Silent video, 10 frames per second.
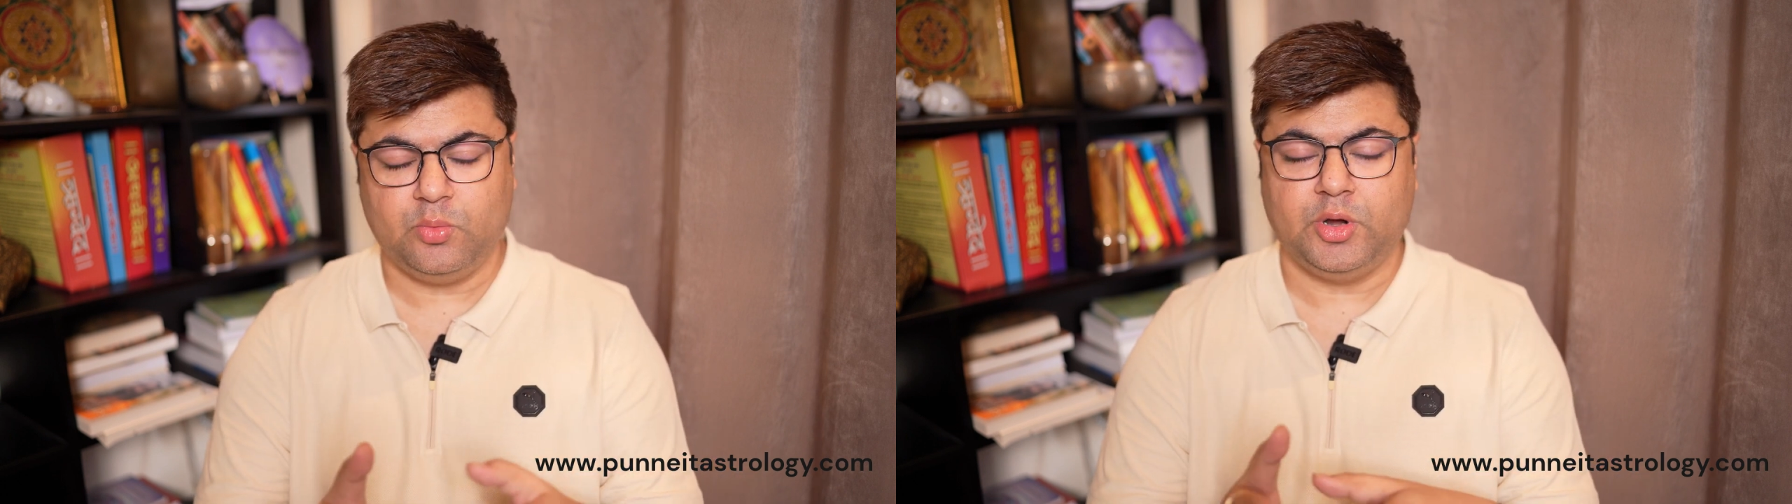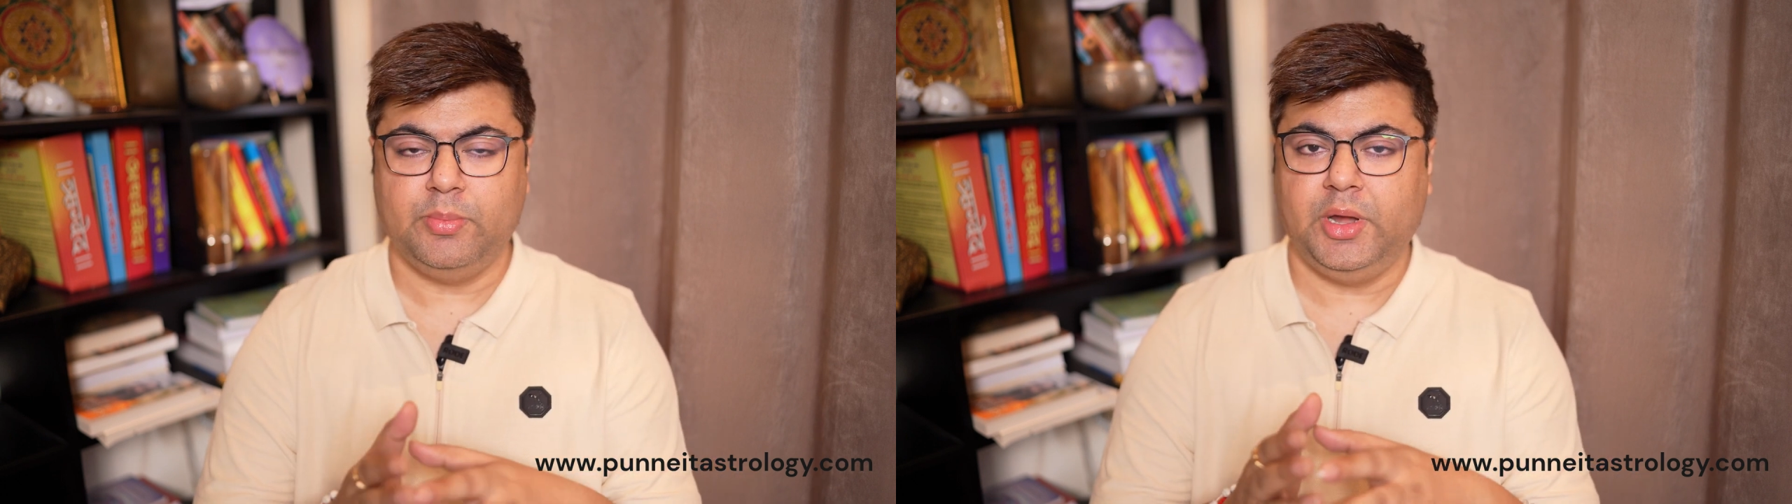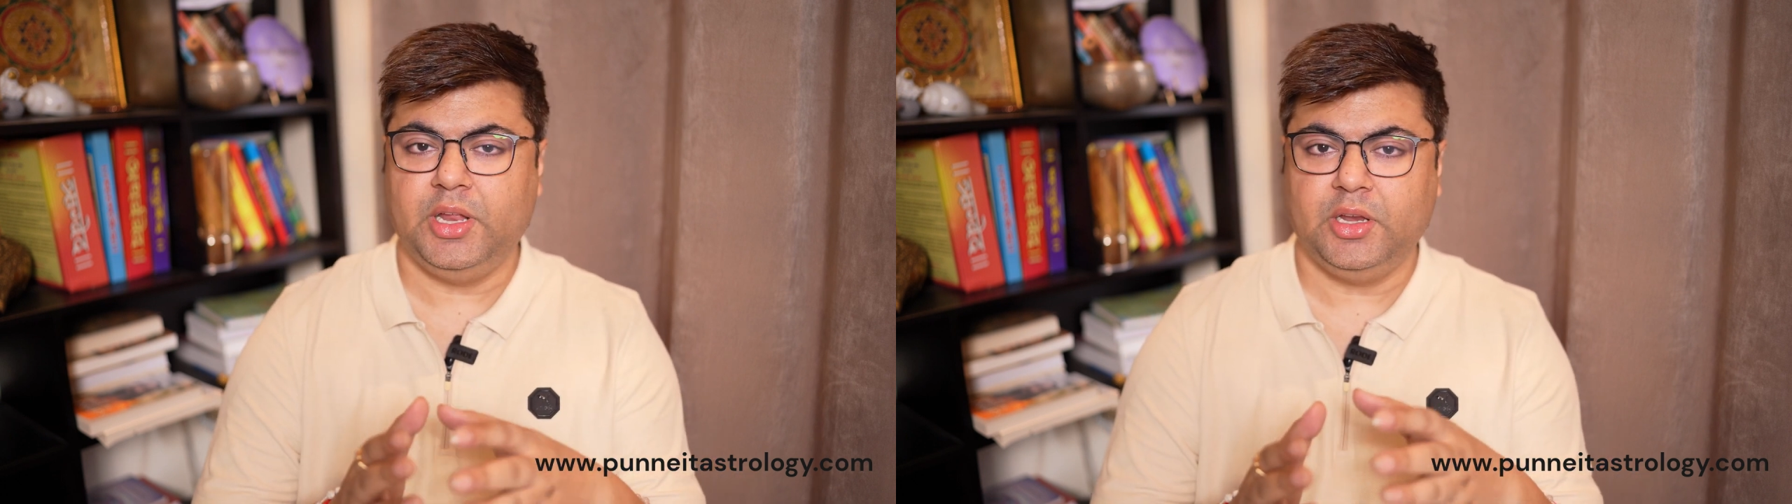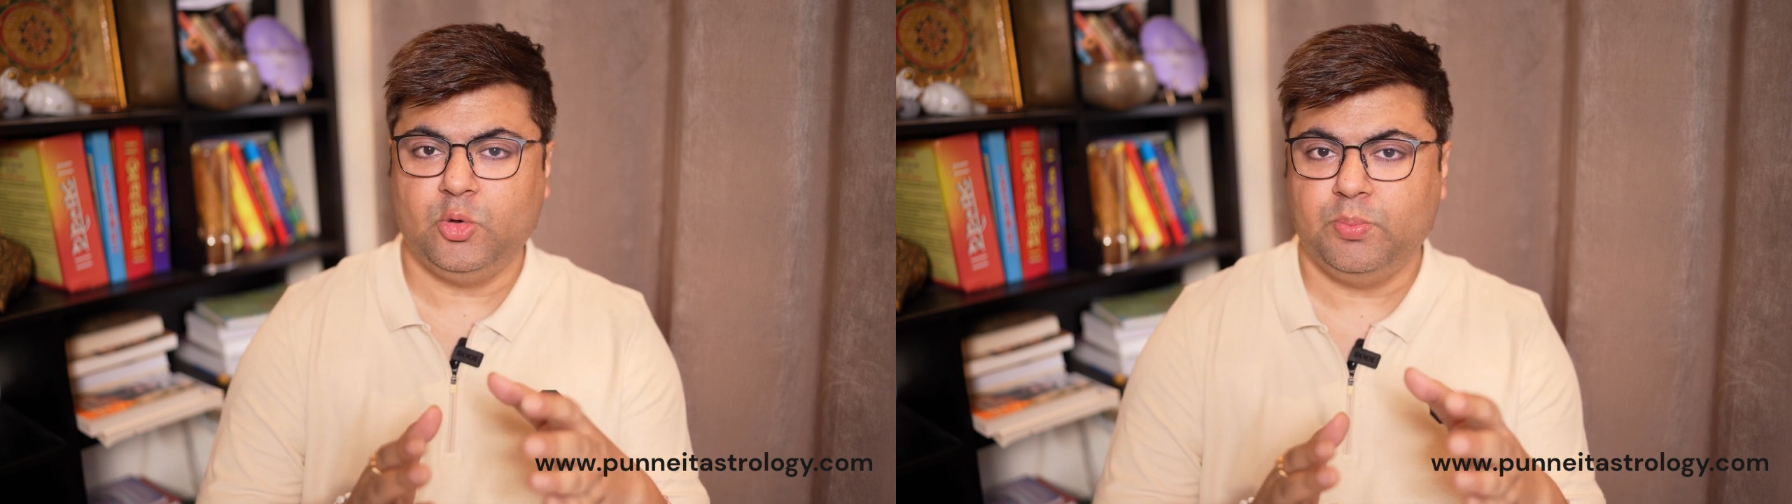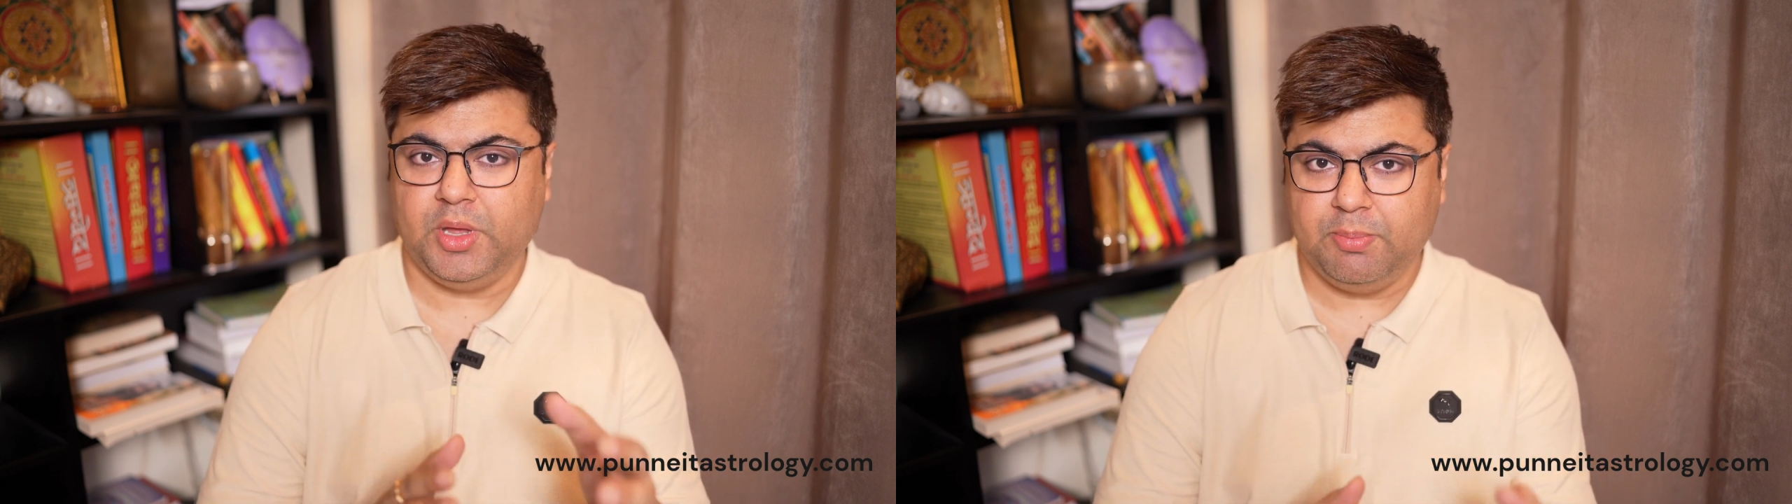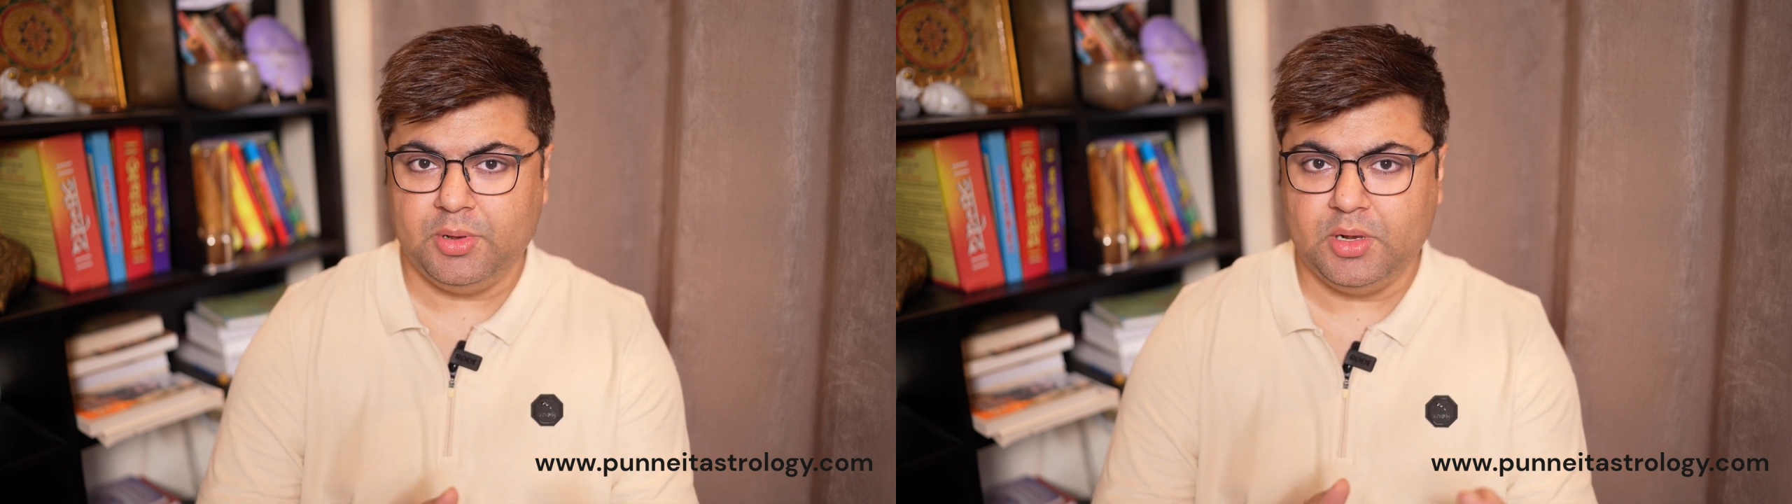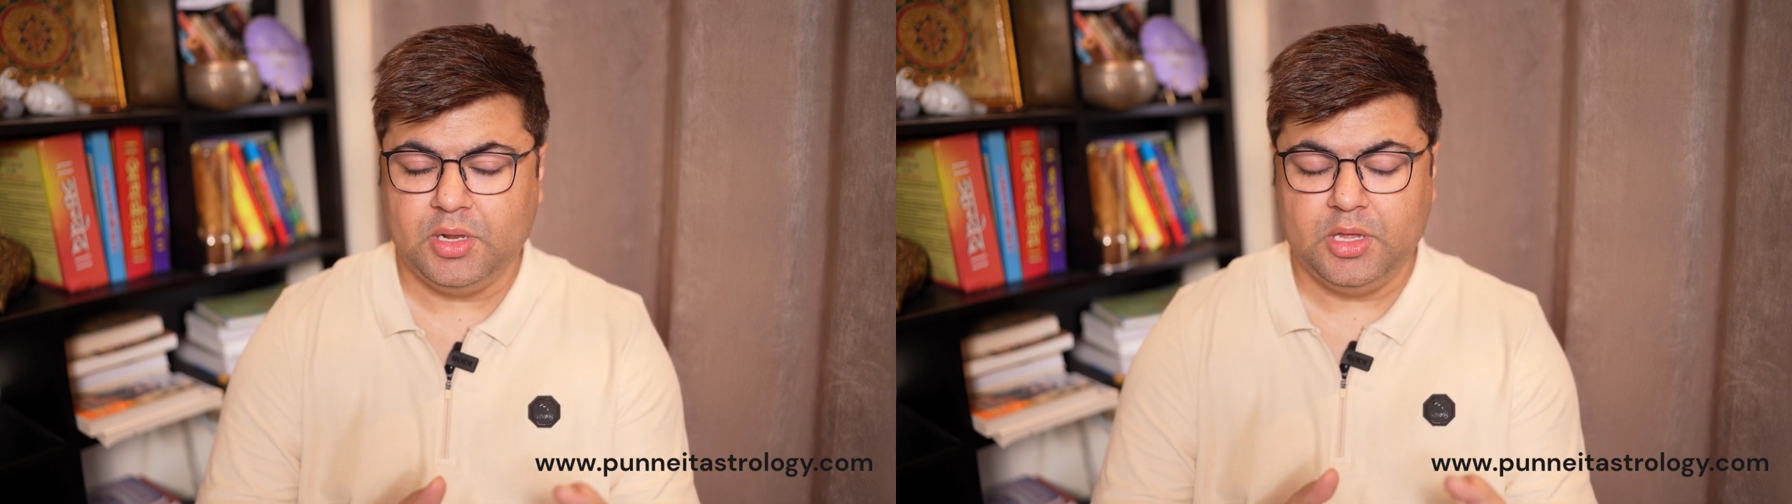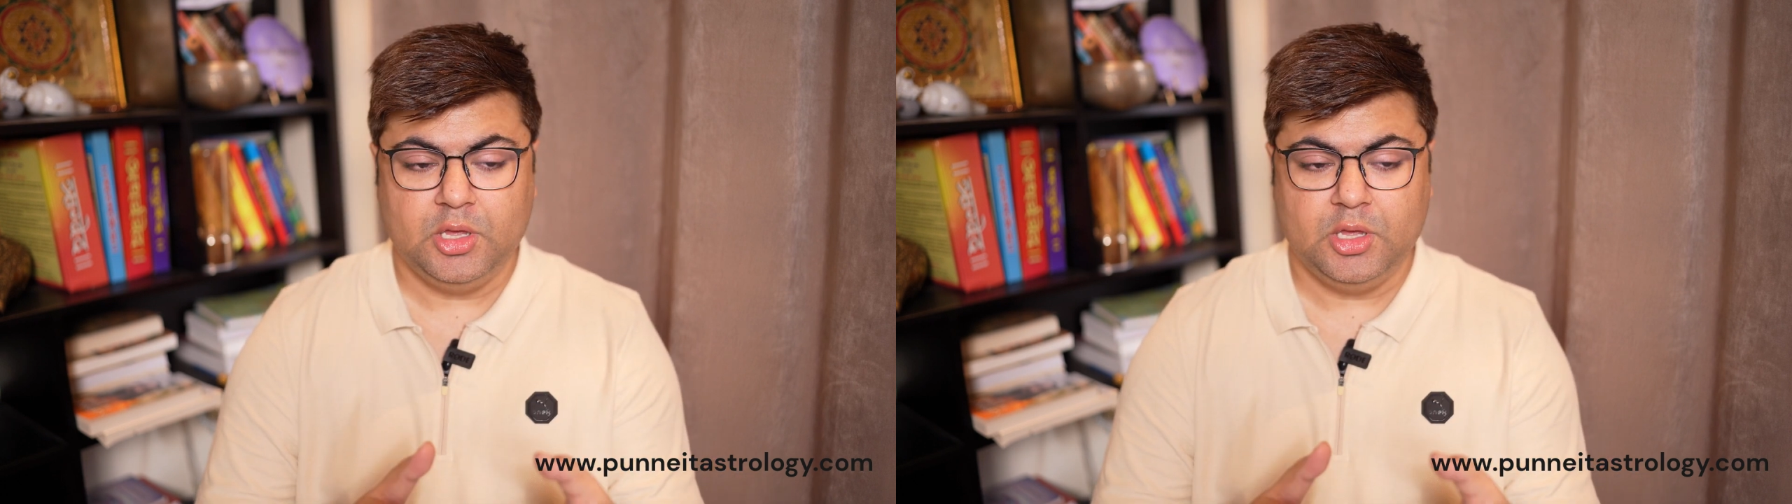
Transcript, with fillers: toward meeting new people.